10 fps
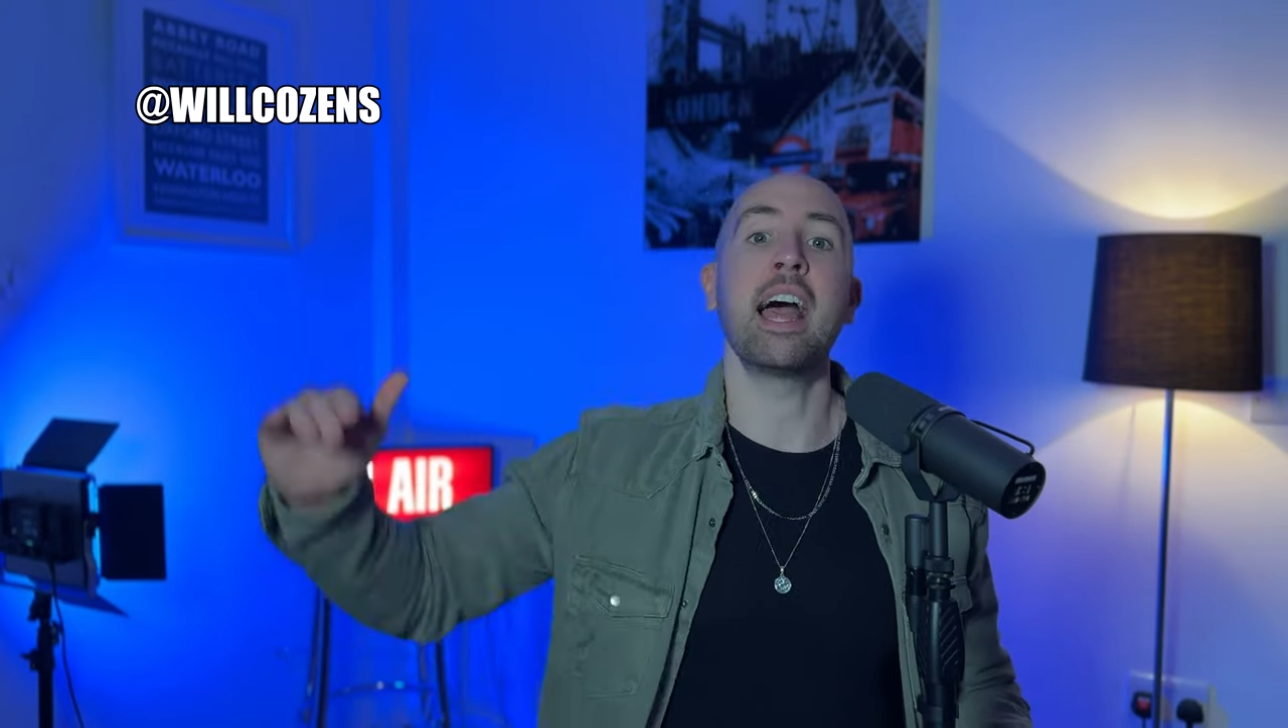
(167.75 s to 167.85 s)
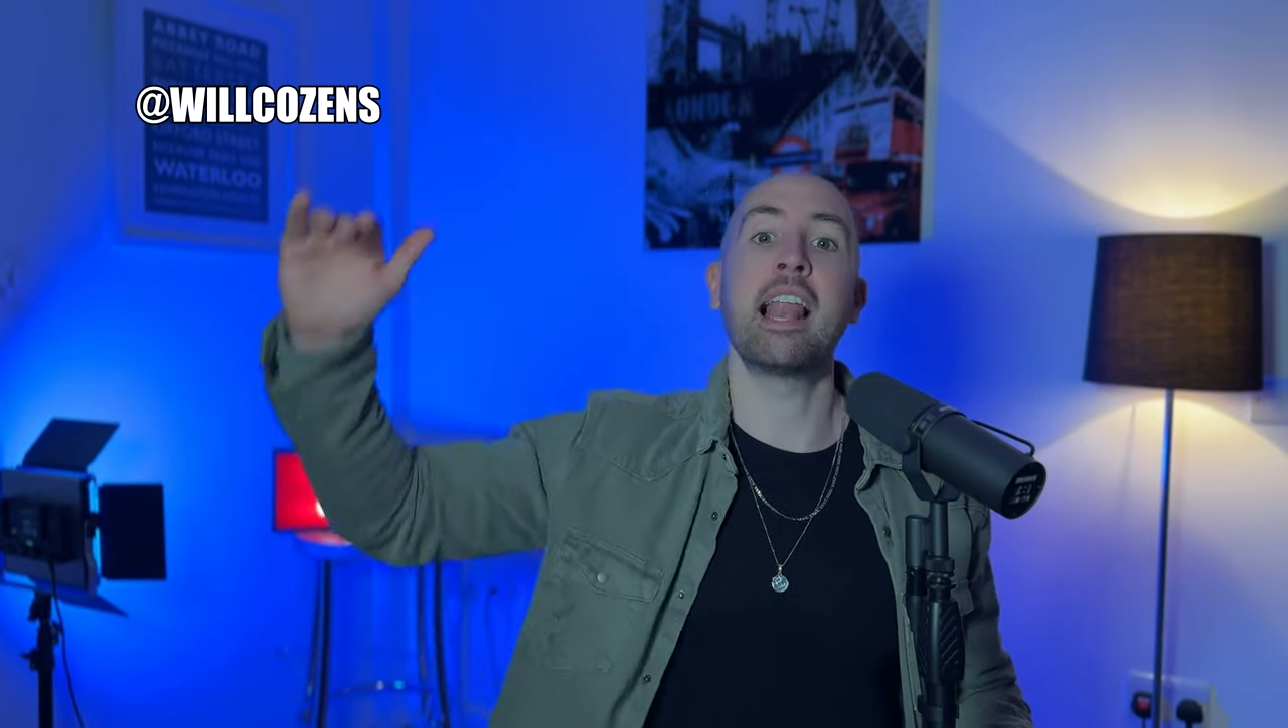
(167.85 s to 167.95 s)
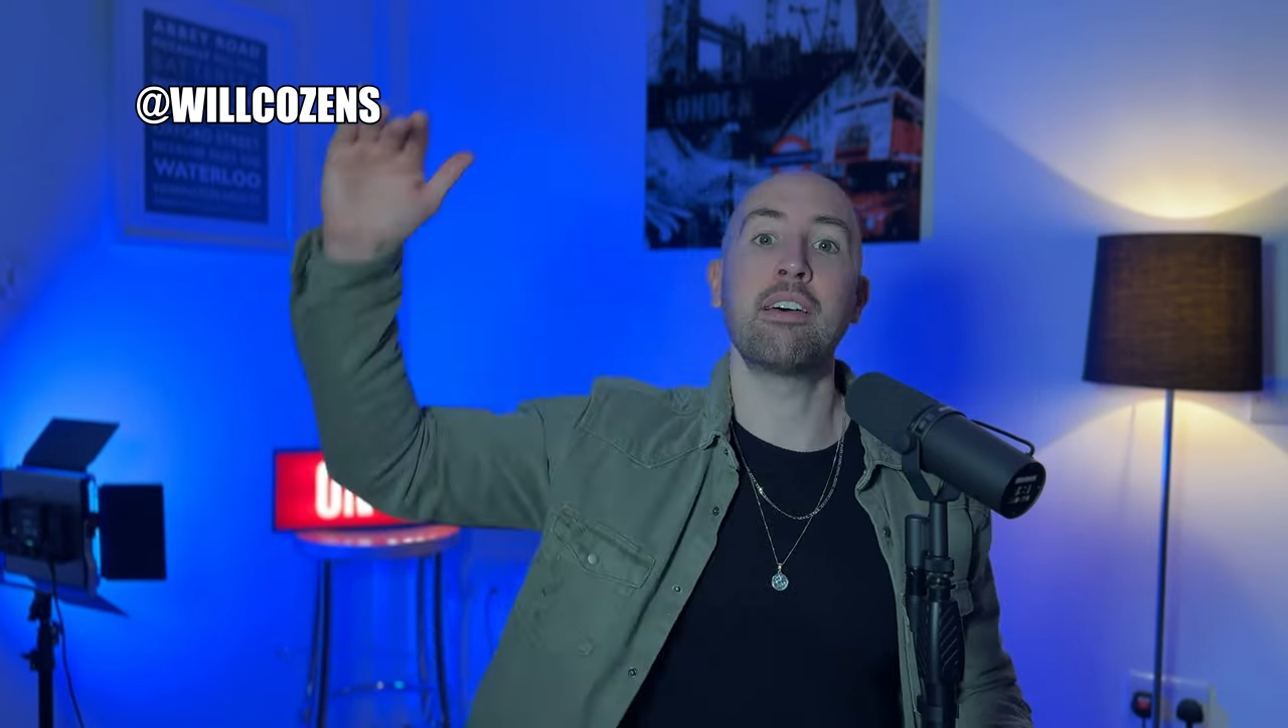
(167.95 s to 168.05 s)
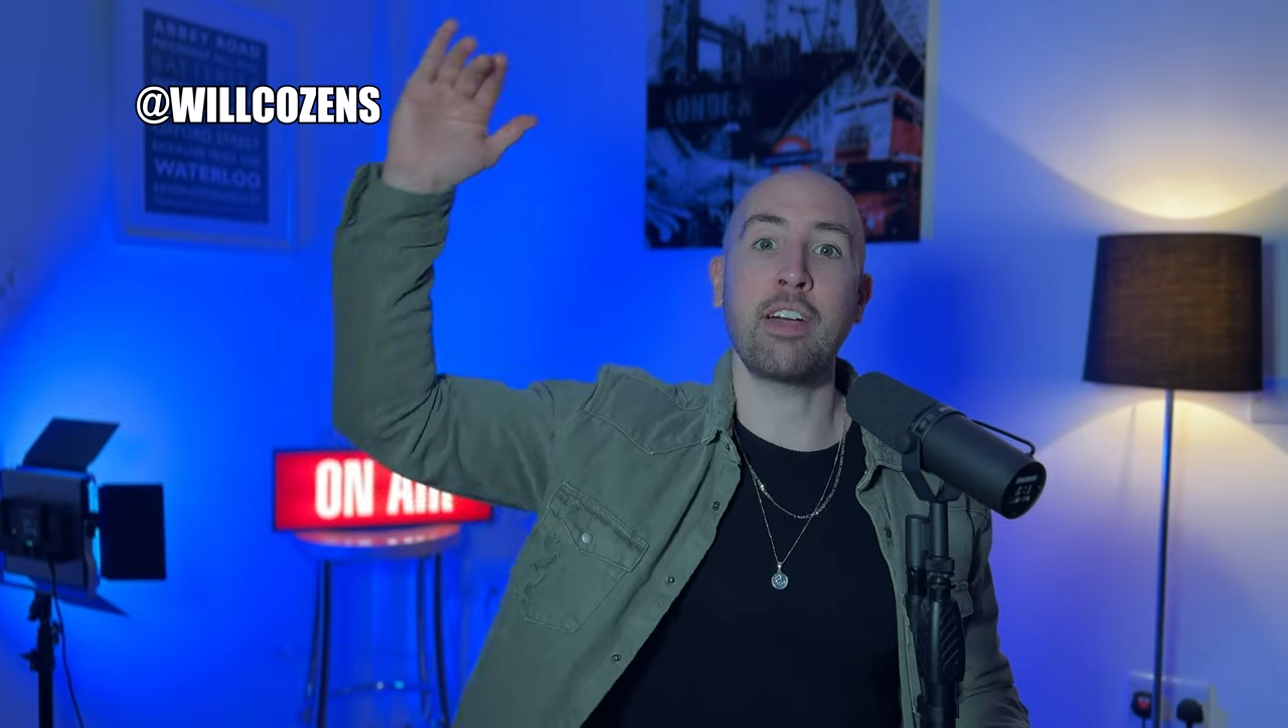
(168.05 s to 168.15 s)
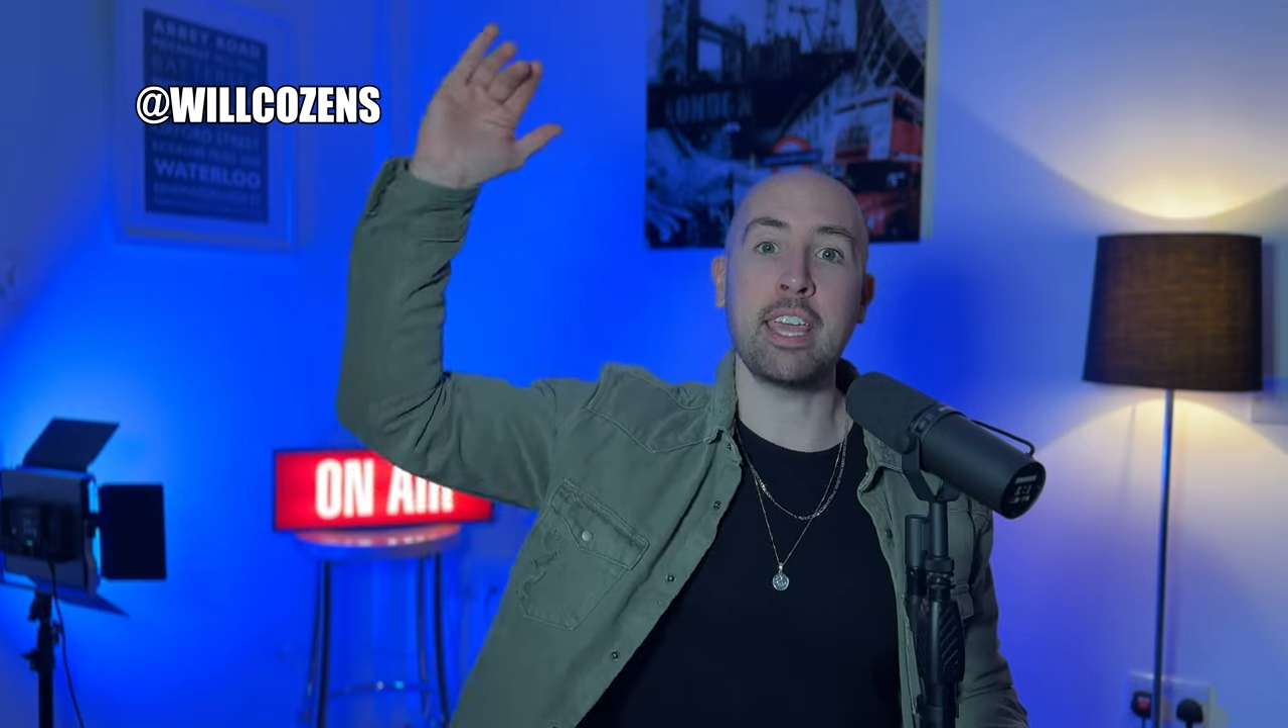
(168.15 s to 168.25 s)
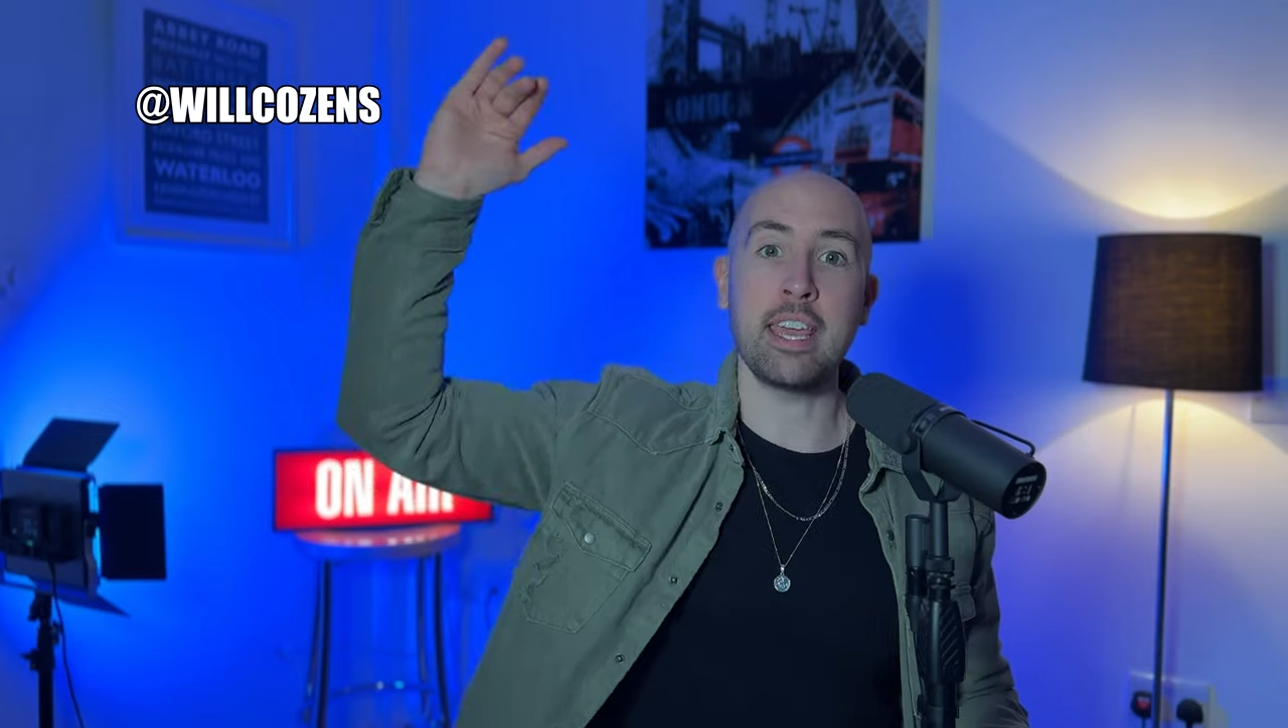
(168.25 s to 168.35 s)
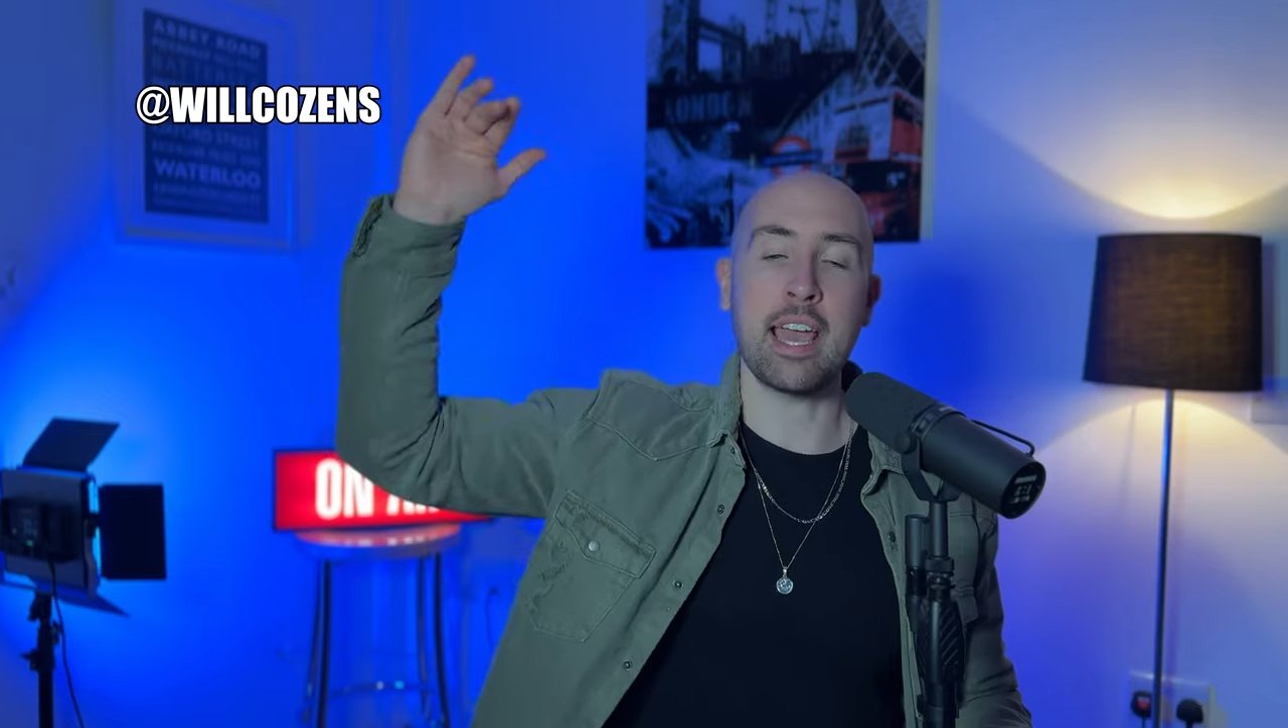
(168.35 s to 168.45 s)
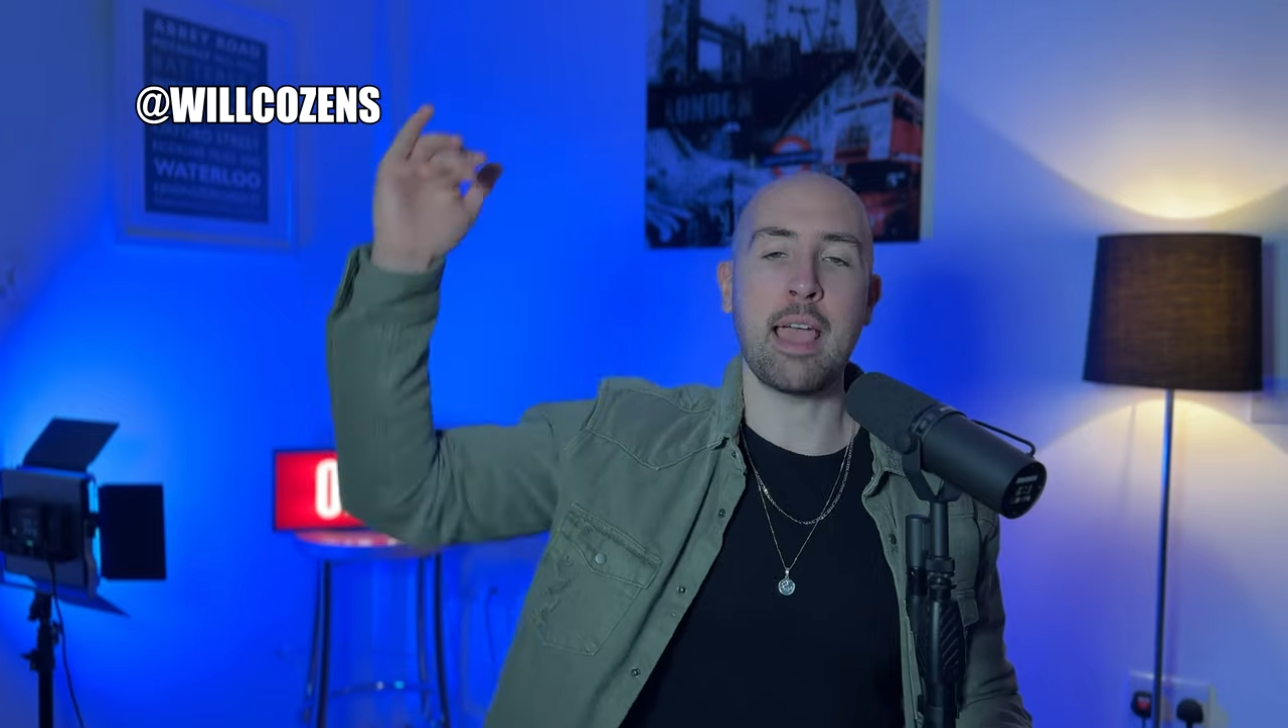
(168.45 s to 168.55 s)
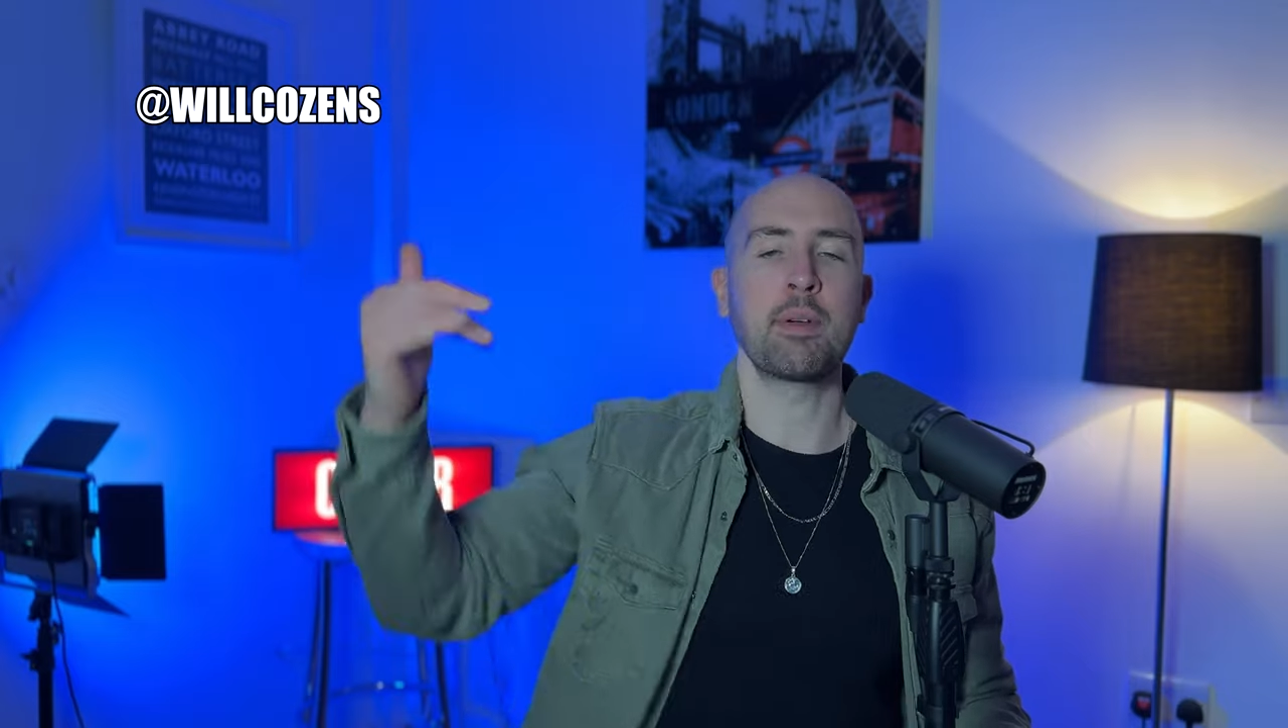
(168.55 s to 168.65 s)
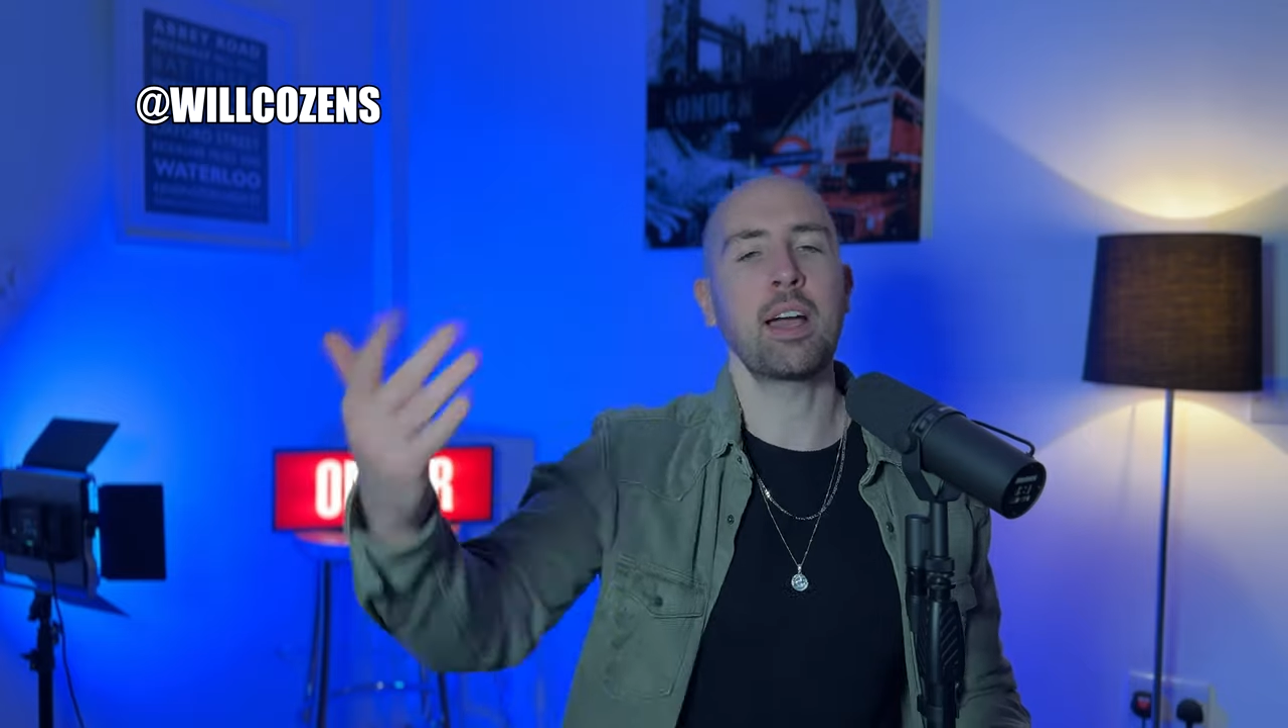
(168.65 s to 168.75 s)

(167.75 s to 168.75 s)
elevate your game.